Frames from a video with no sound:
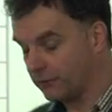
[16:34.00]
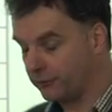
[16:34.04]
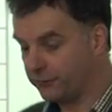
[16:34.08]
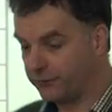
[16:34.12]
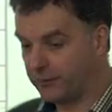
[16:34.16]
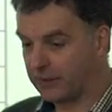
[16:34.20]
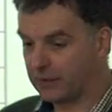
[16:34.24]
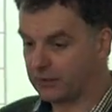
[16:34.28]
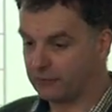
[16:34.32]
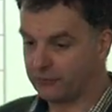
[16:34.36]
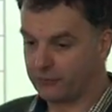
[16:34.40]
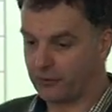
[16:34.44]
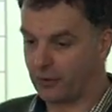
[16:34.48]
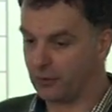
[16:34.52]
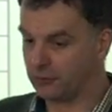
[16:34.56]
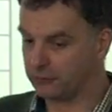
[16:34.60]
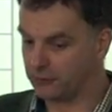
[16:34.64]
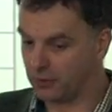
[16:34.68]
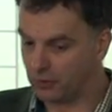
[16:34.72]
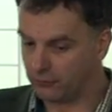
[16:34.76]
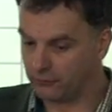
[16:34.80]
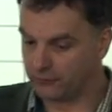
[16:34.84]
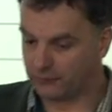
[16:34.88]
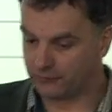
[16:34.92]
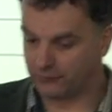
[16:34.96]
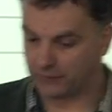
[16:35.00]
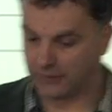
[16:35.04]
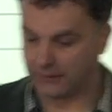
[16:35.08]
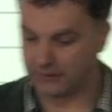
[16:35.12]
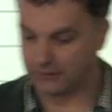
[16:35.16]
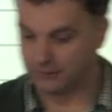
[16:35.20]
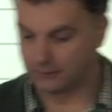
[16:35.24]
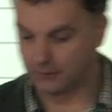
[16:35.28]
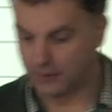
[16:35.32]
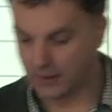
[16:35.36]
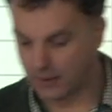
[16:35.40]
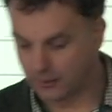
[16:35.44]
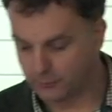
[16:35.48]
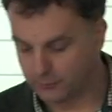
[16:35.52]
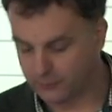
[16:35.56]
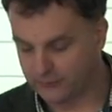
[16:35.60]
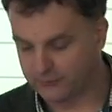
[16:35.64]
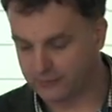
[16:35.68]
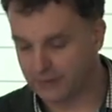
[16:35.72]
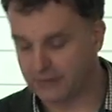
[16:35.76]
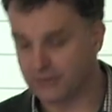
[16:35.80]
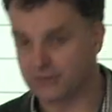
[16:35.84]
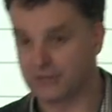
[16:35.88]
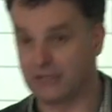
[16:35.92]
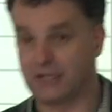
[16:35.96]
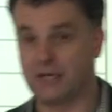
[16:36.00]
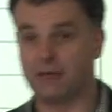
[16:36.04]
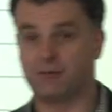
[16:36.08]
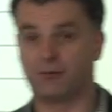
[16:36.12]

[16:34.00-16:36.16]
figures on obviously potentially